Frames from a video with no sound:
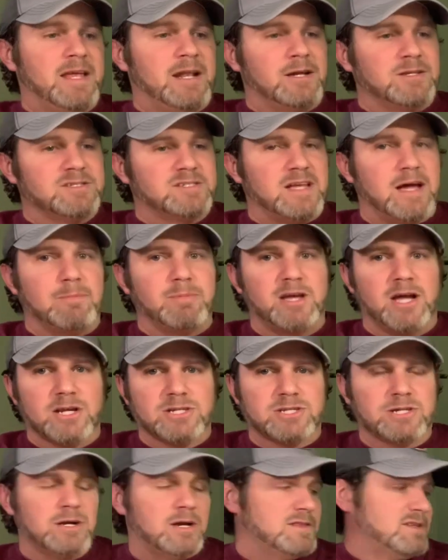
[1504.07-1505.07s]
I'll stop
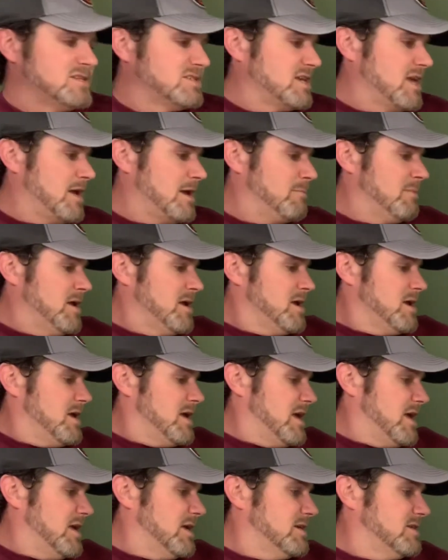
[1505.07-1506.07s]
gushing on this game,
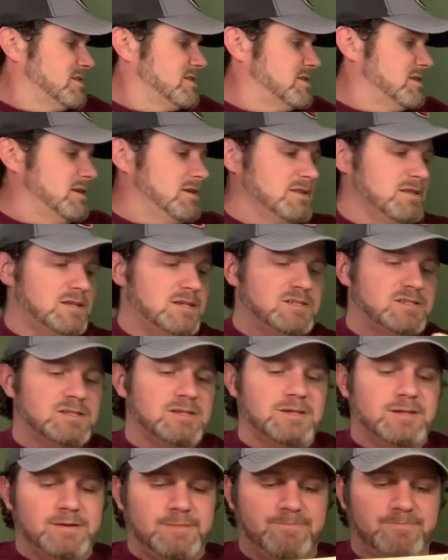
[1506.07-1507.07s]
is this
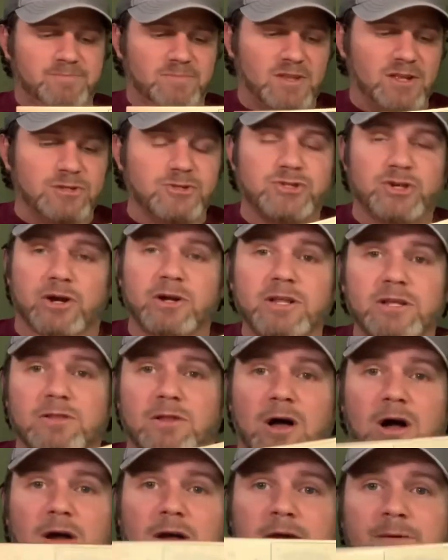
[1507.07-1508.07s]
journey
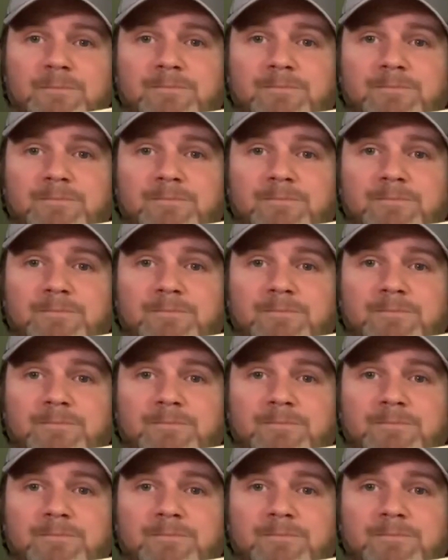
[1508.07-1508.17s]
log.